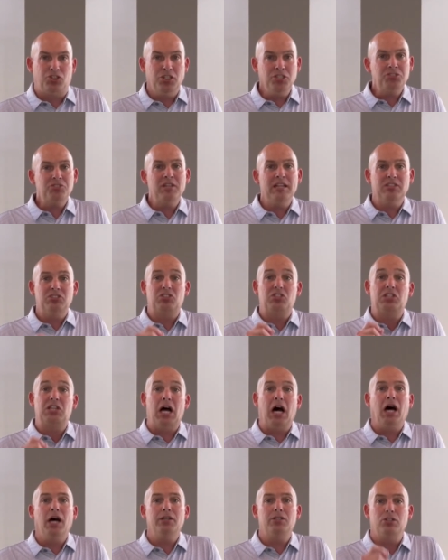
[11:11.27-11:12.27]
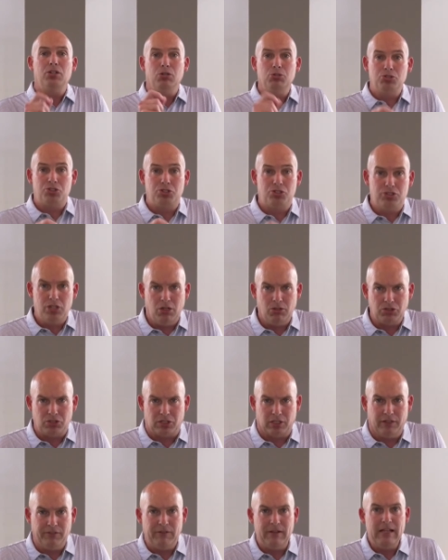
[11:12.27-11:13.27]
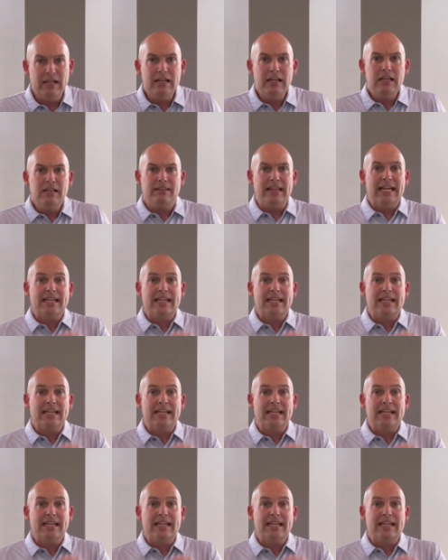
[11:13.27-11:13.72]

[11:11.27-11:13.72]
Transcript: just as God used Joseph,